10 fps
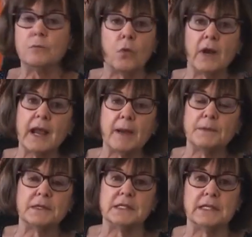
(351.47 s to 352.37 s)
"What
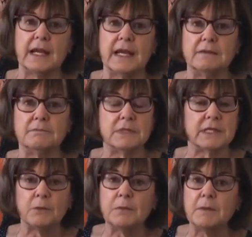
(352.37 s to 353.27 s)
happened today?
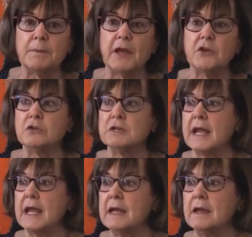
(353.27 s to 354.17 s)
Tell me about your
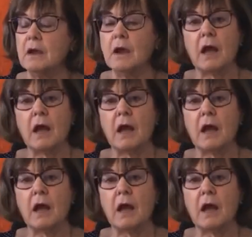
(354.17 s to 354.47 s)
day.